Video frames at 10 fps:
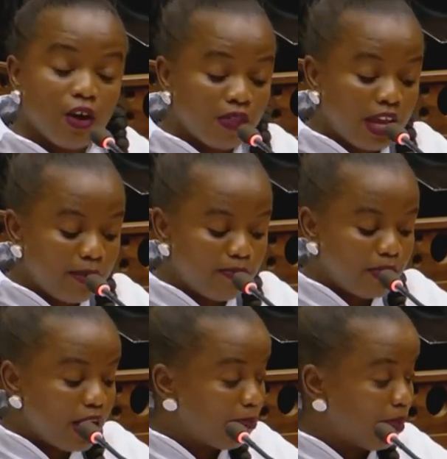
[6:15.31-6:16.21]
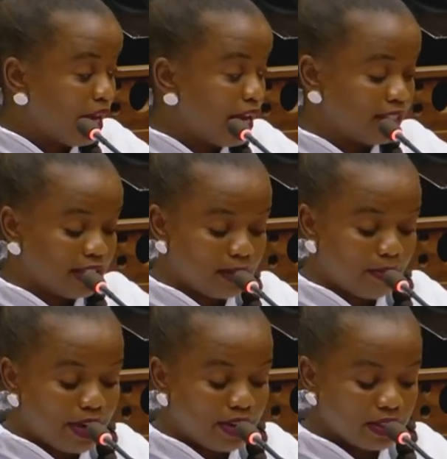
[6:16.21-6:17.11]
on the NPA's
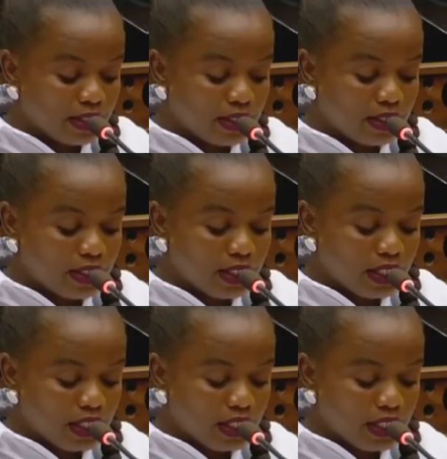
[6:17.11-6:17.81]
independence.